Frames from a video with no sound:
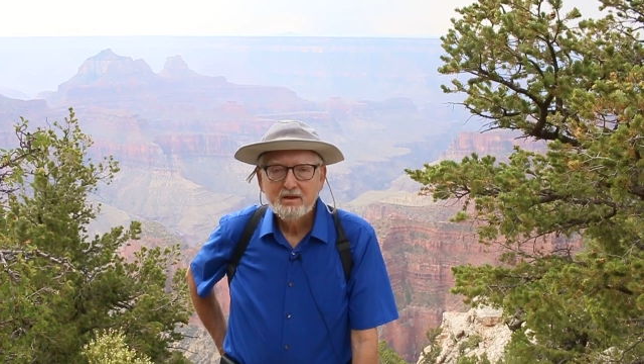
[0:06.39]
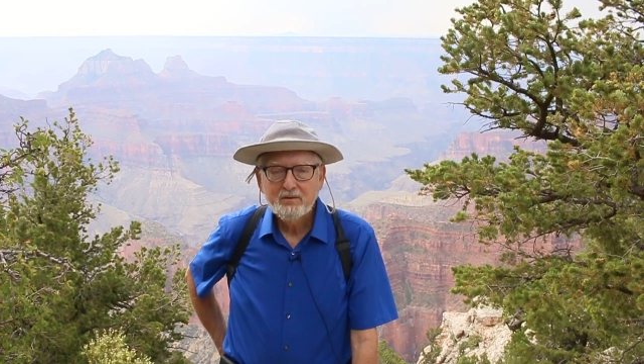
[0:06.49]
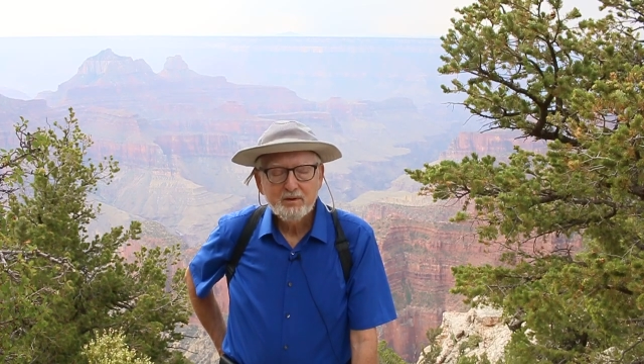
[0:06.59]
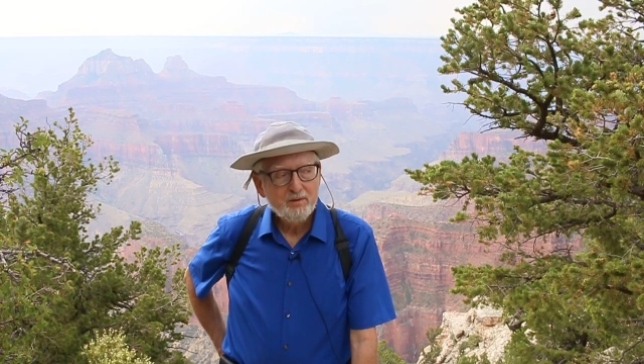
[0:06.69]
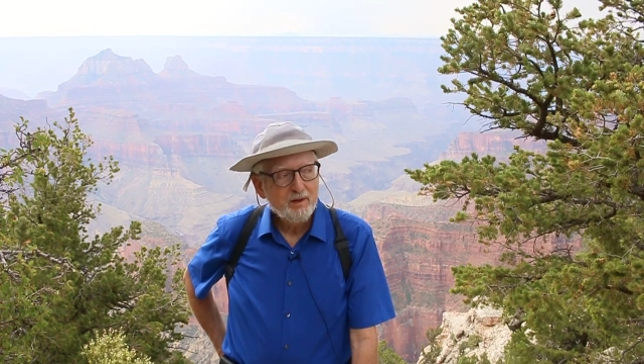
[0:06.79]

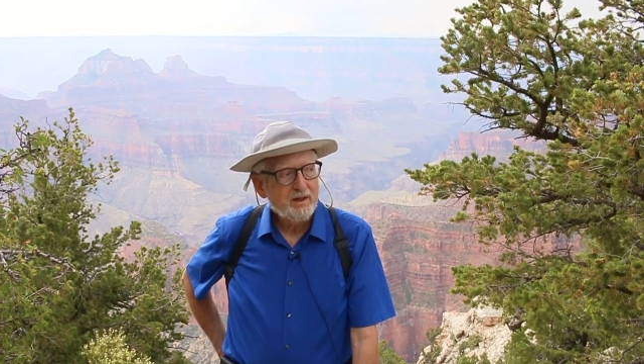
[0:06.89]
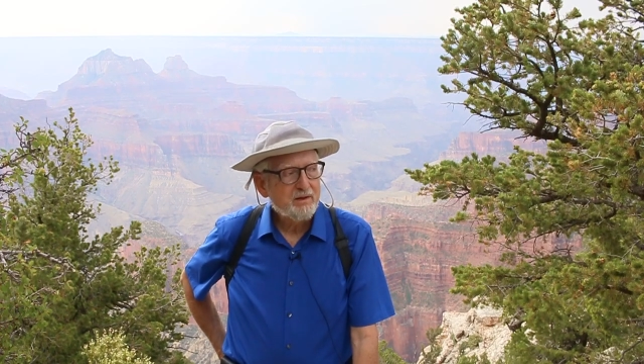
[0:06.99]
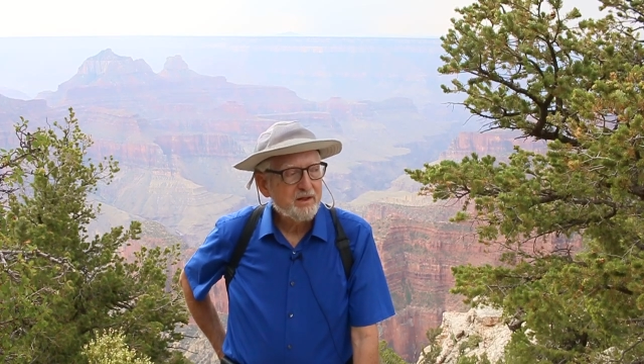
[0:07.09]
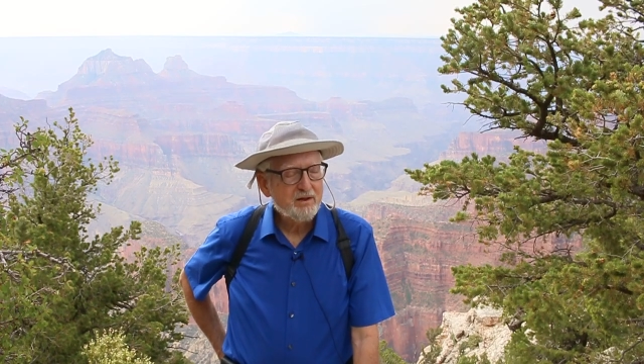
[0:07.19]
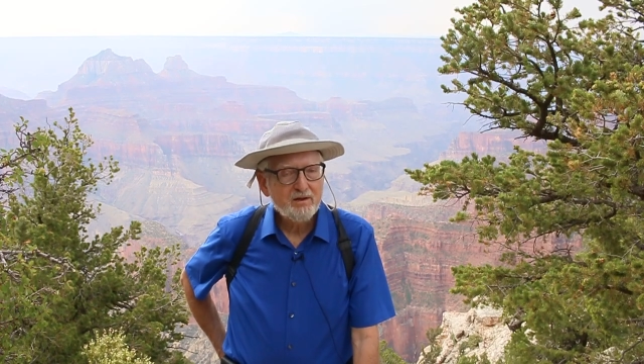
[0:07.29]
And we were
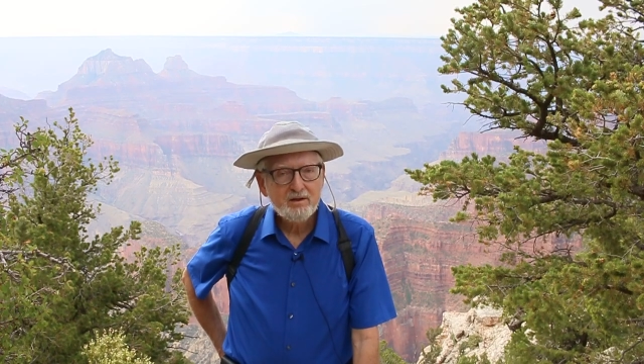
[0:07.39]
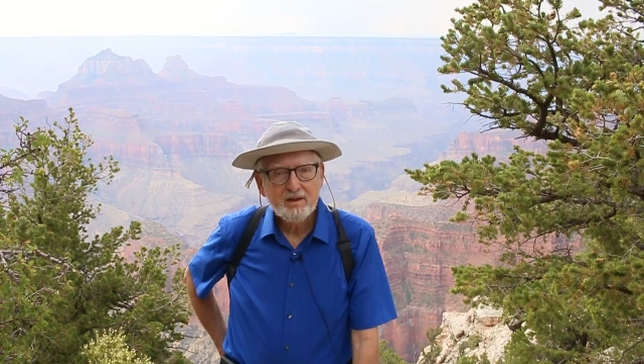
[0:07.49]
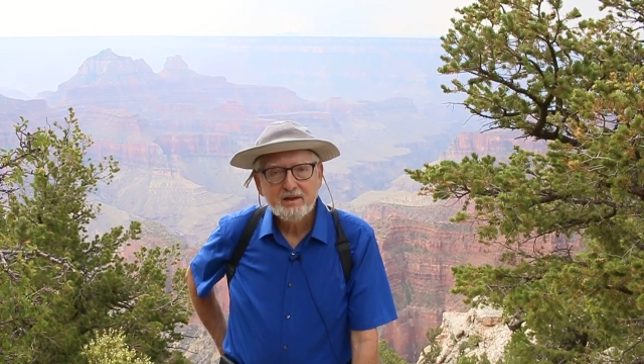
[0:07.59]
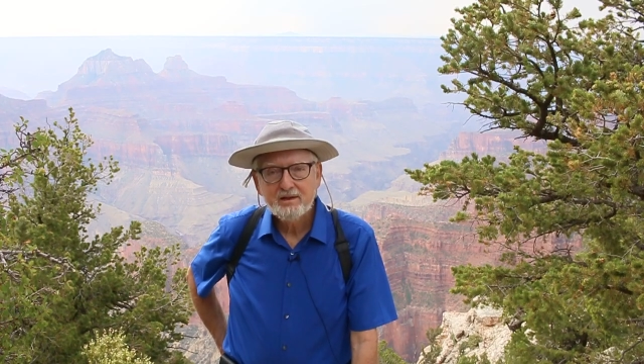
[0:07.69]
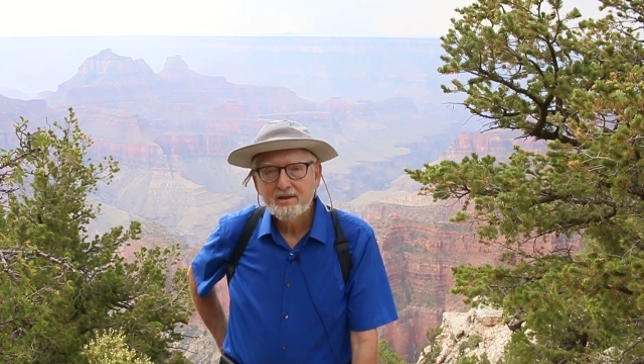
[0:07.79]
out here
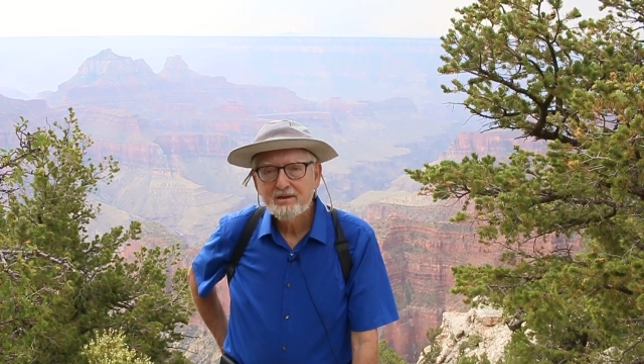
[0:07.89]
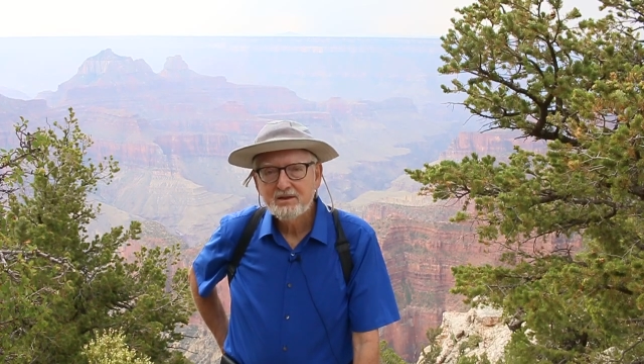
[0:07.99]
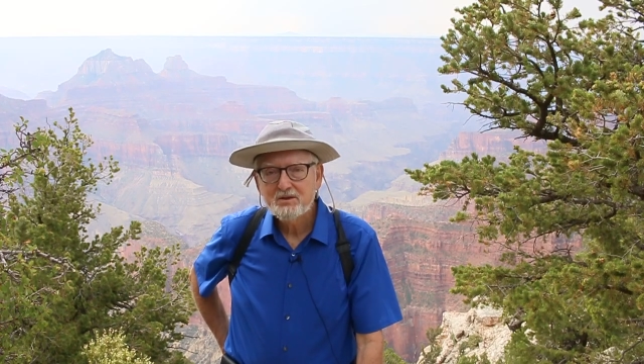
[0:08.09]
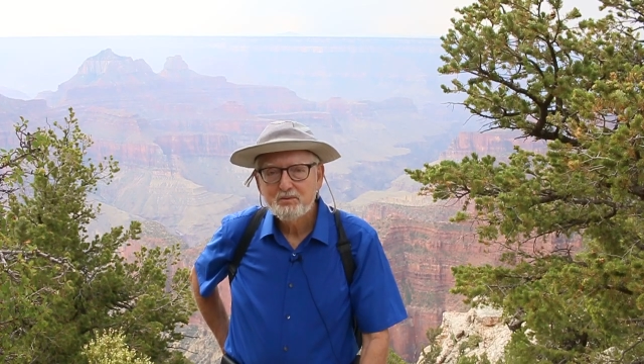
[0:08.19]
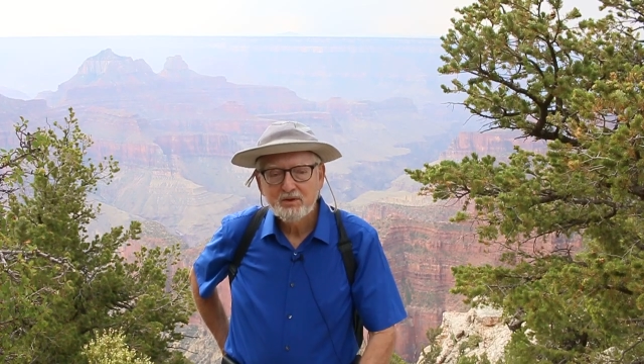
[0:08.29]
in
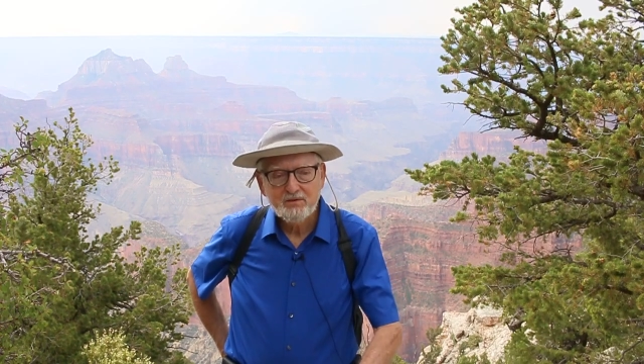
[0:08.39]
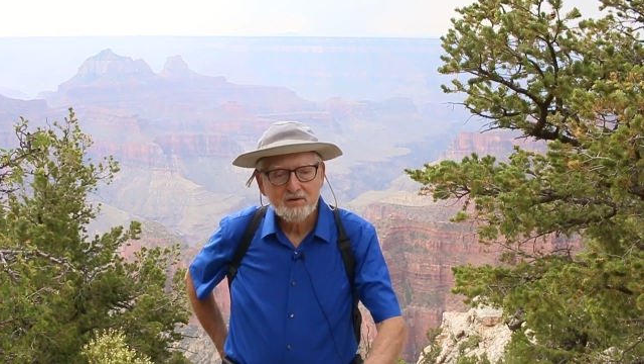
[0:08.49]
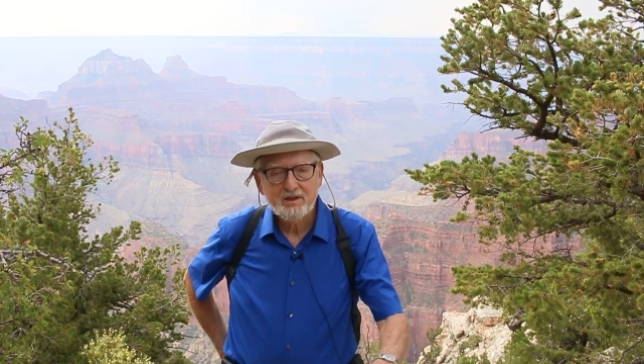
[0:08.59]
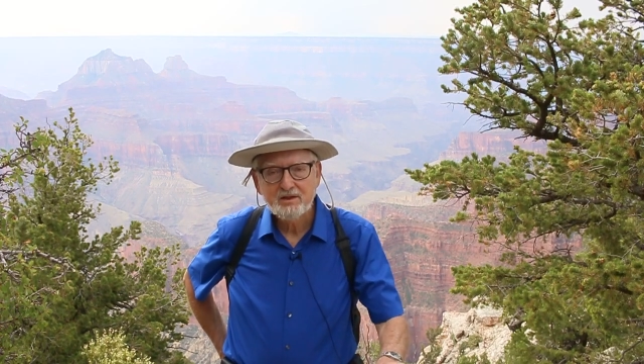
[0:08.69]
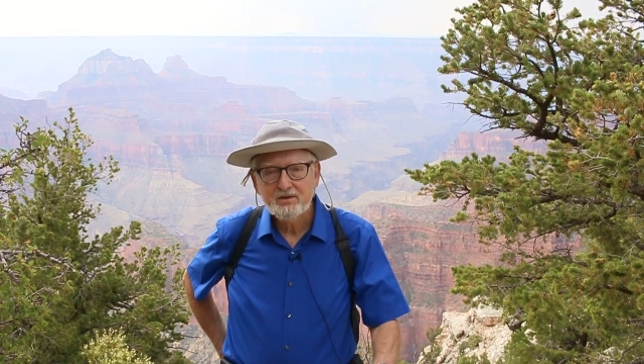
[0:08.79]
this
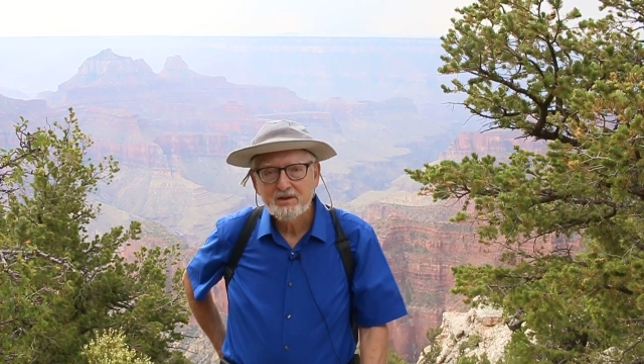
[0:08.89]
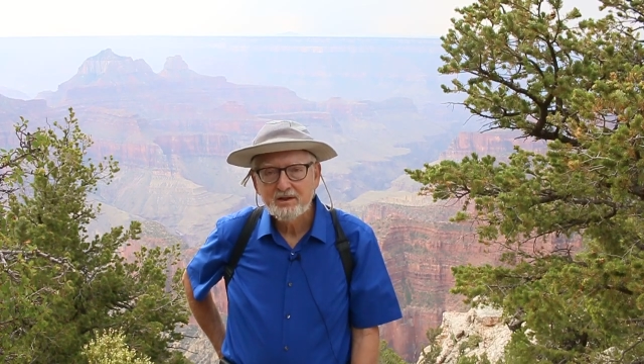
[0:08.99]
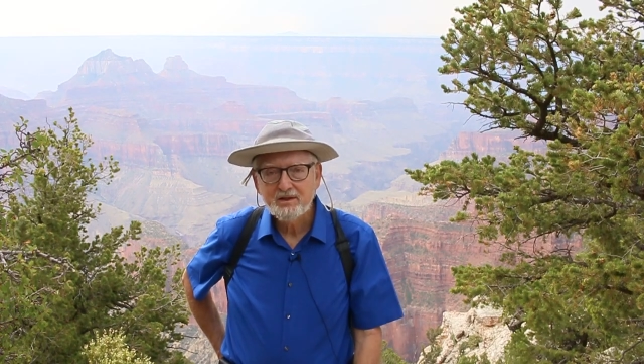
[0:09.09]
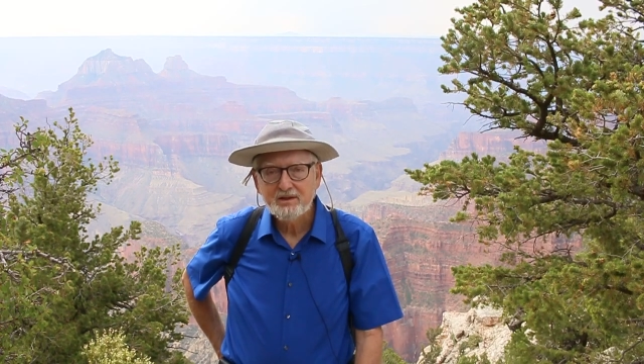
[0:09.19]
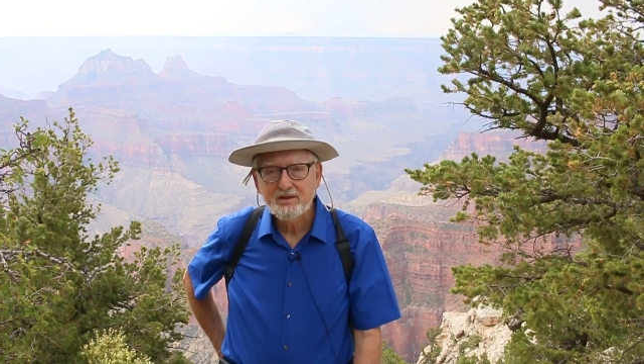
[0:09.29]
beautiful
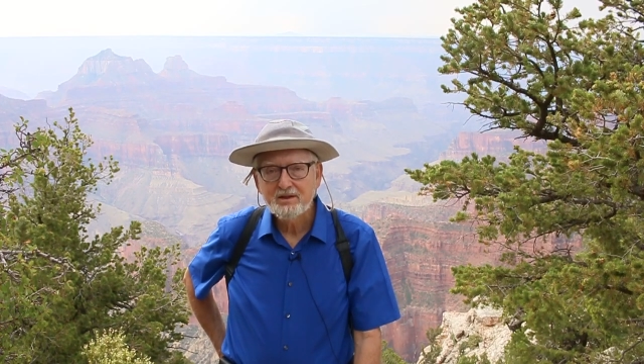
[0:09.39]
country